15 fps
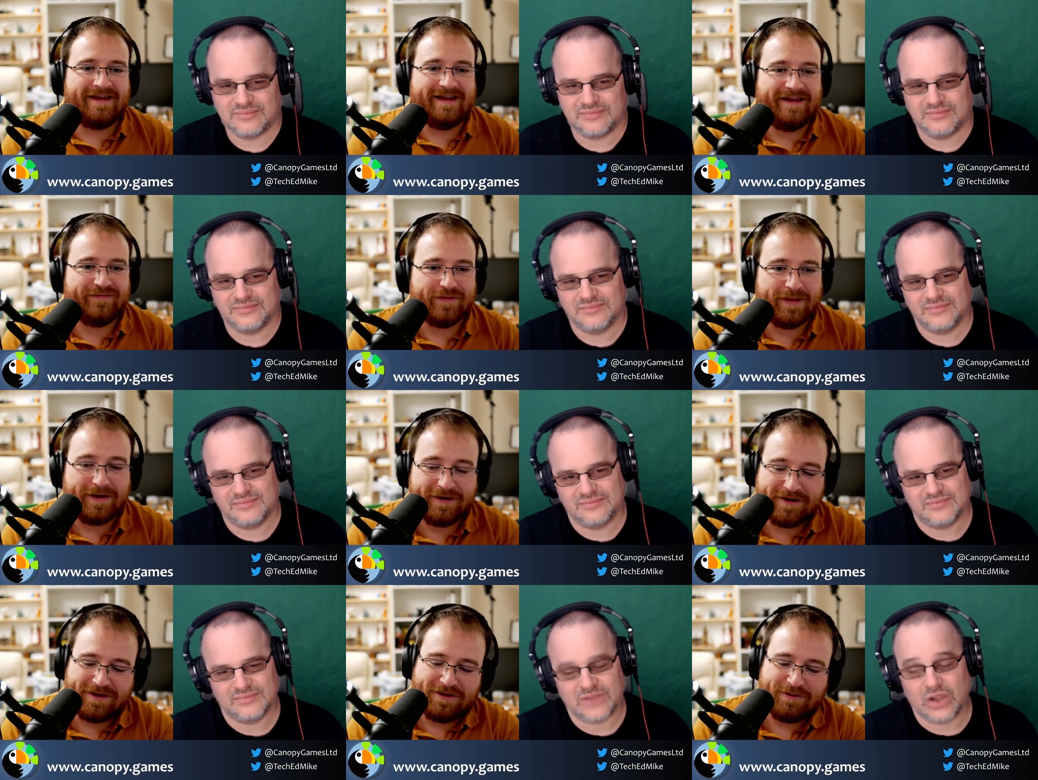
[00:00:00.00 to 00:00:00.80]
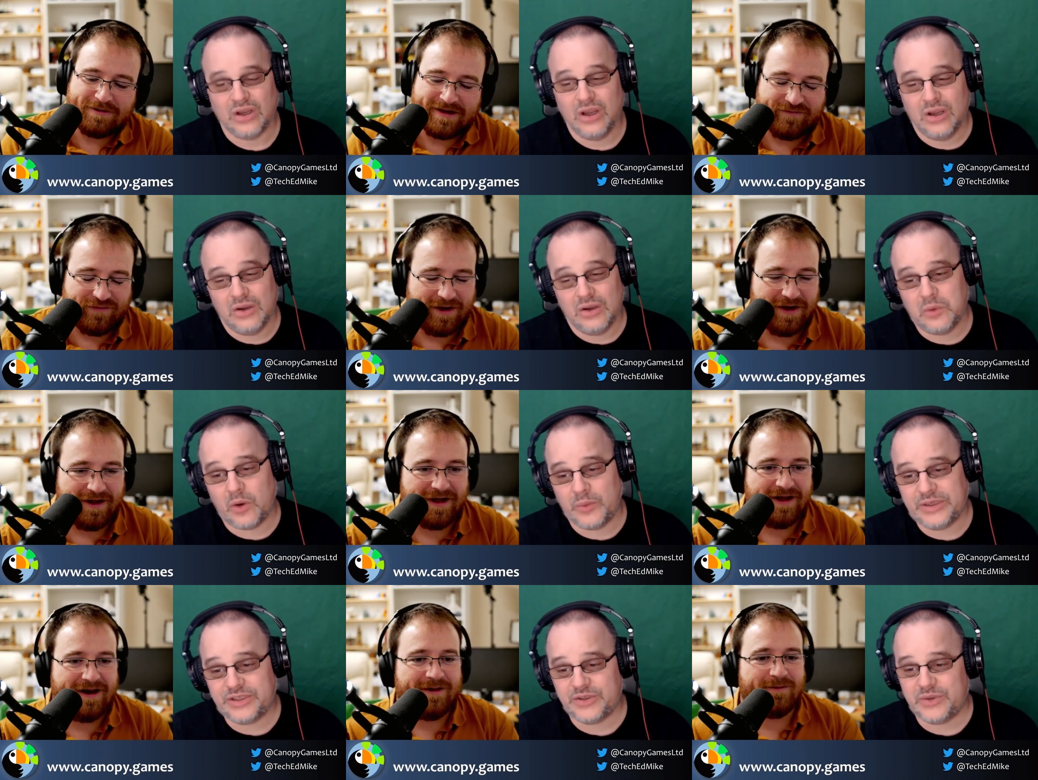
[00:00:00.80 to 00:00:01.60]
Speaker 1: even though you could use every well, earlier we
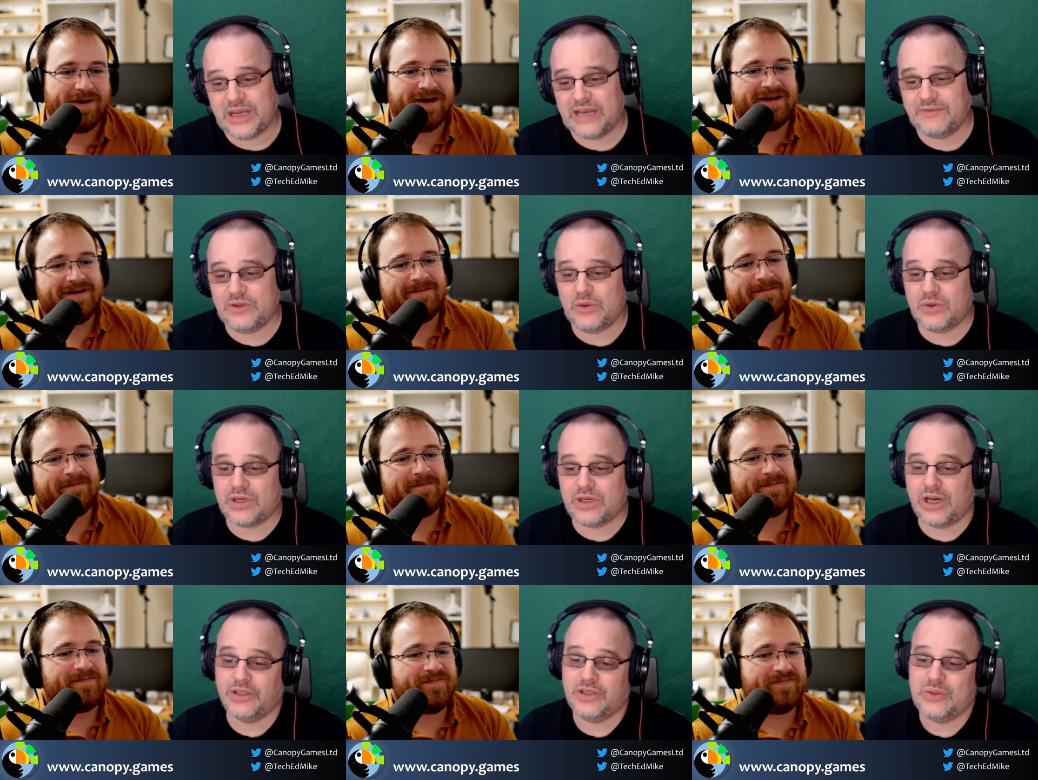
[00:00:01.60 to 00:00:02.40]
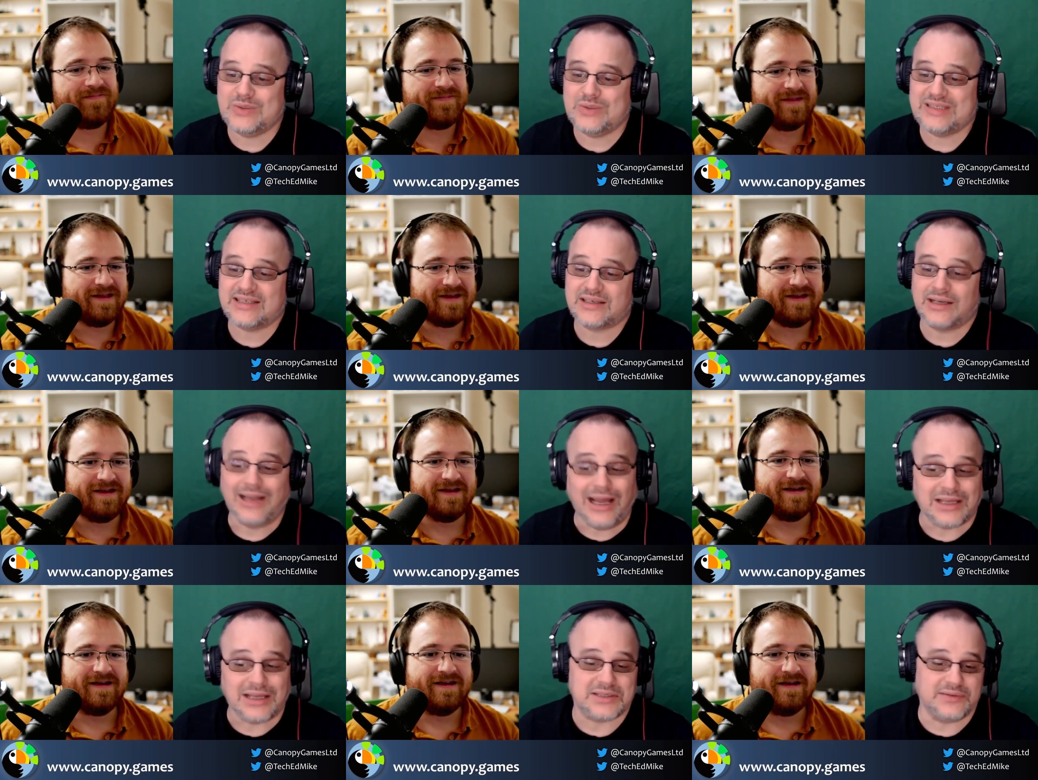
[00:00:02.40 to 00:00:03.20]
do one have,
Speaker 2: you can't use this
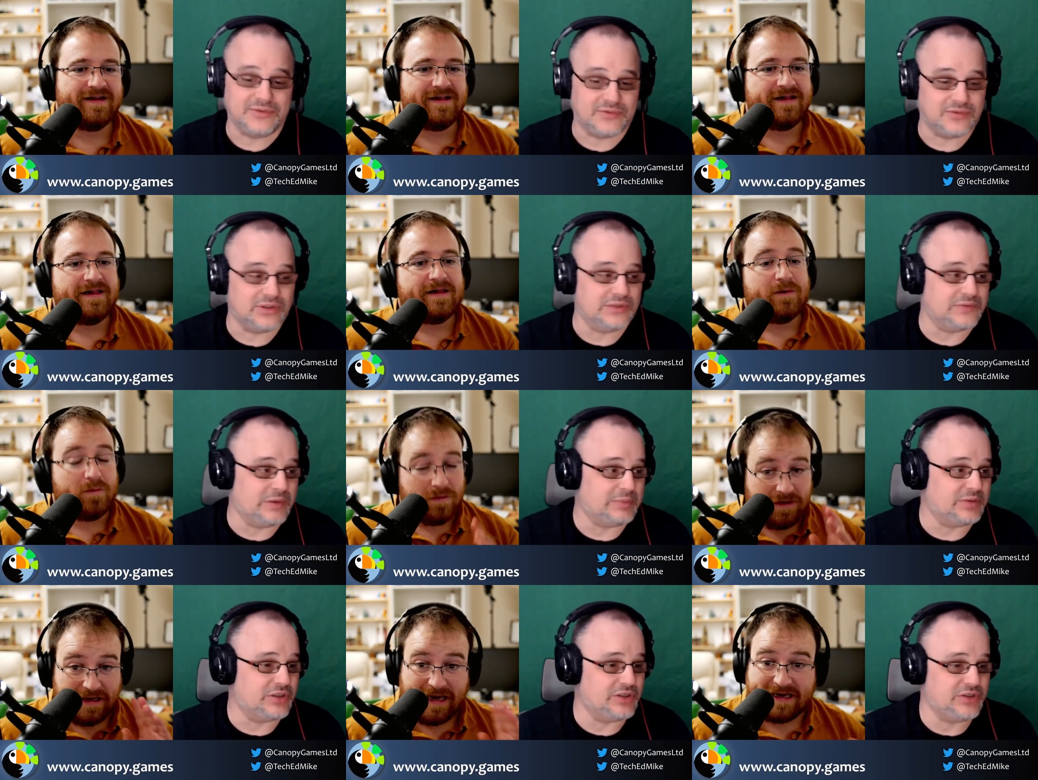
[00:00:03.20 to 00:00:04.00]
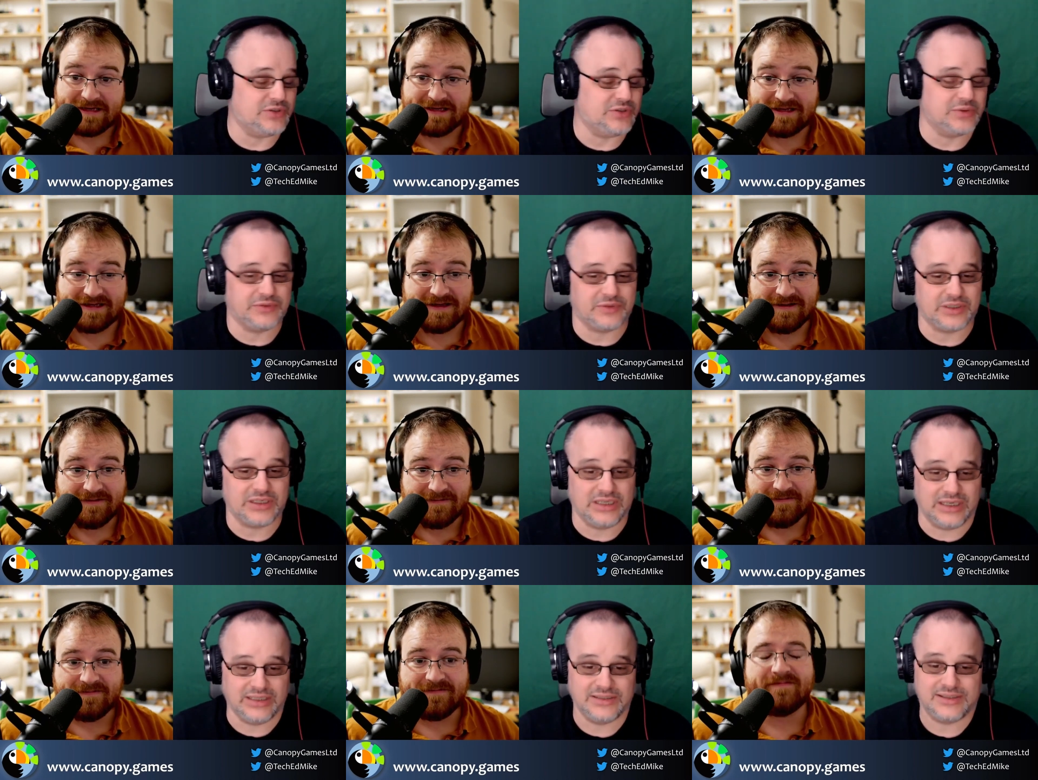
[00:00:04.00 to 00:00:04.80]
class of, of weapons yes. you're a different
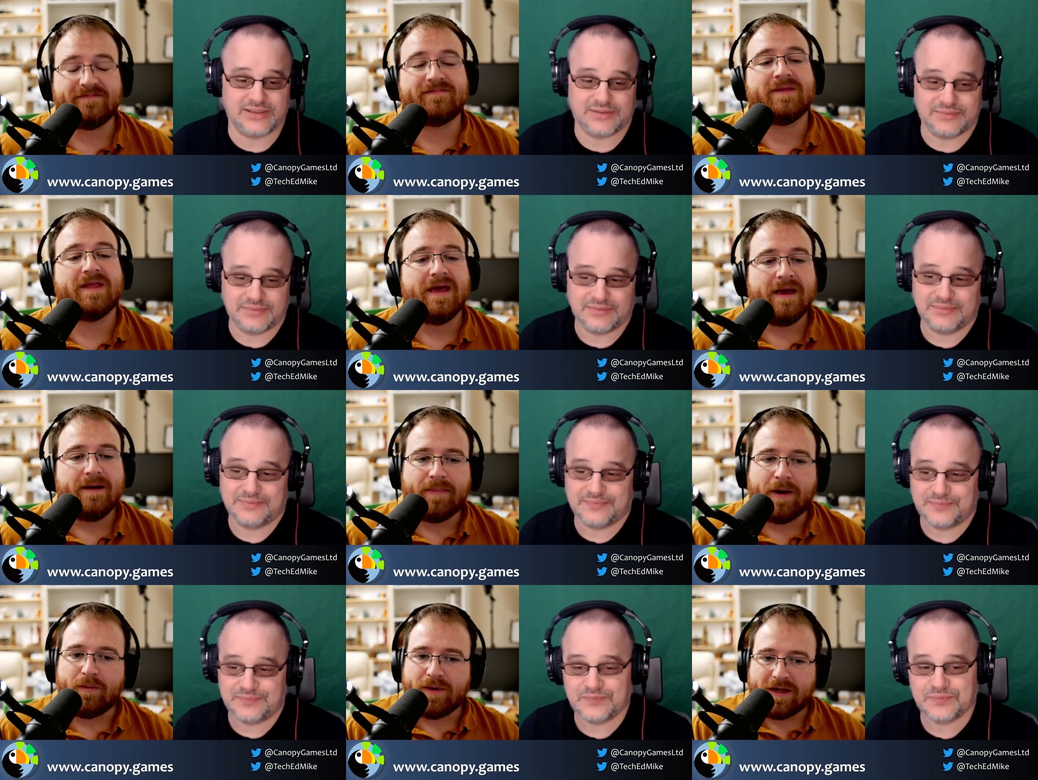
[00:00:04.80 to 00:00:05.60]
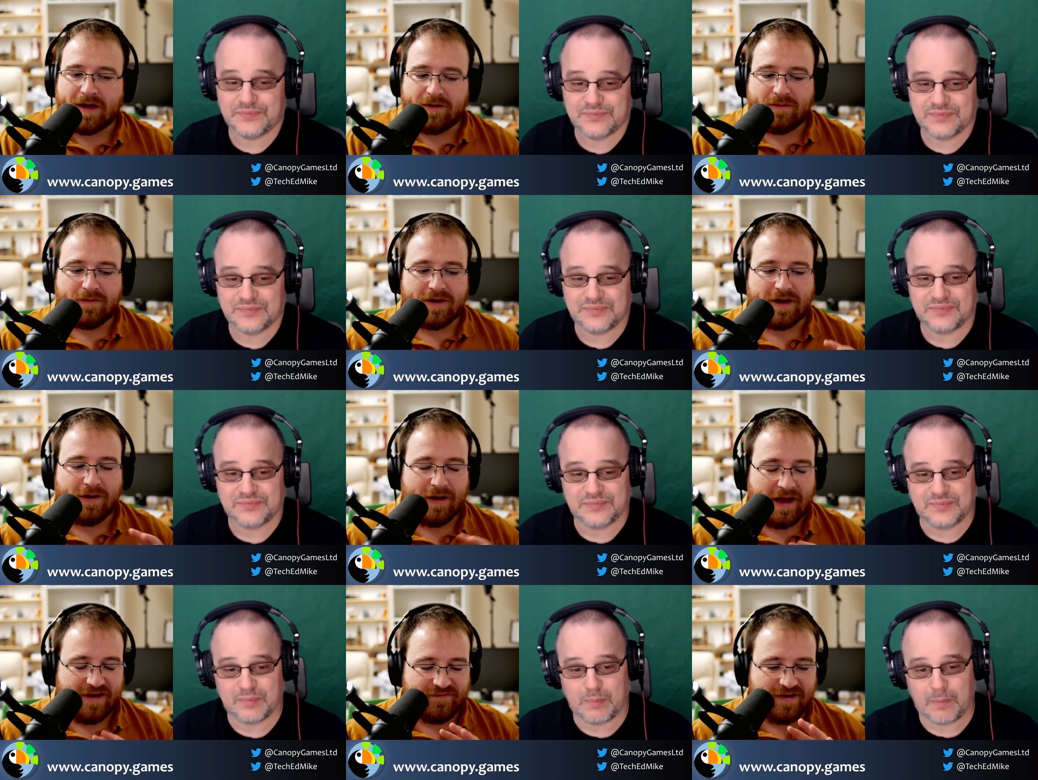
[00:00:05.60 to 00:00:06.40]
class
Speaker 1: but we don't we don't have
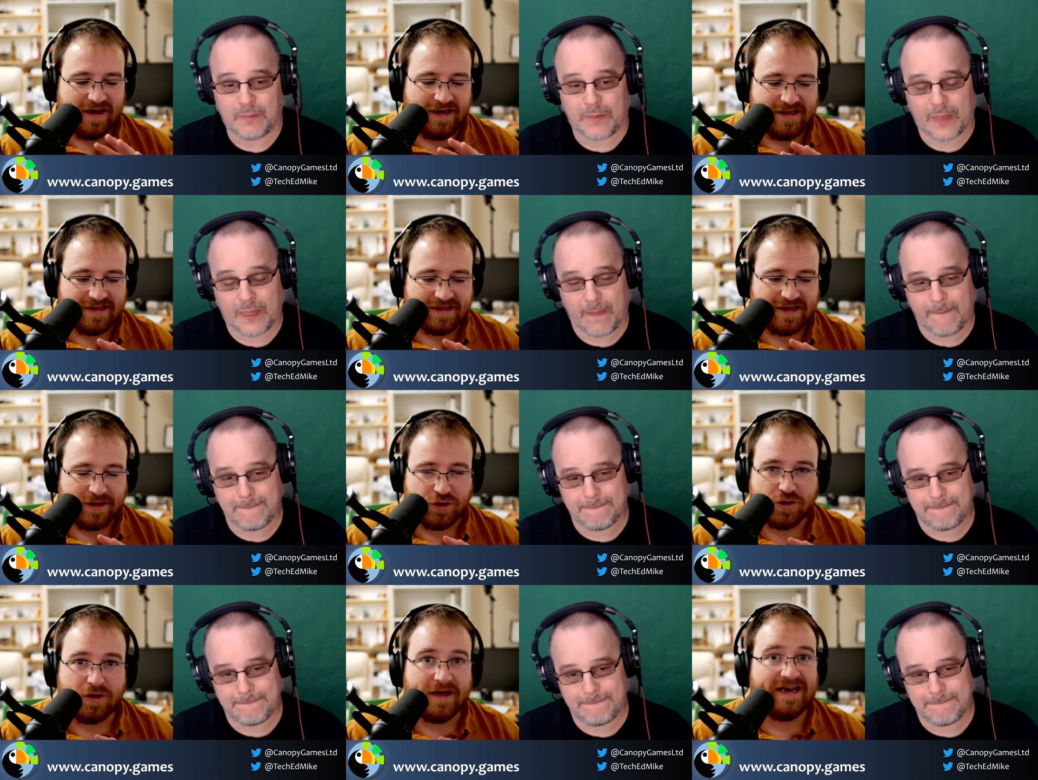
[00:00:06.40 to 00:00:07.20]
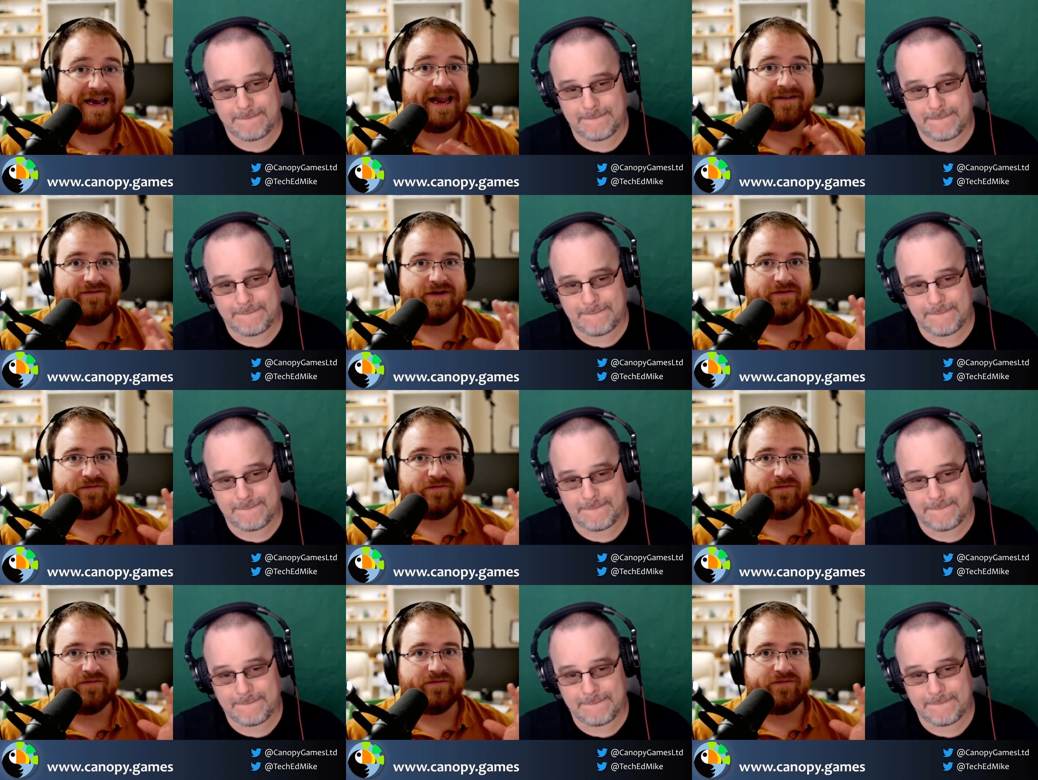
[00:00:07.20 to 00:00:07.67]
any distinction in level of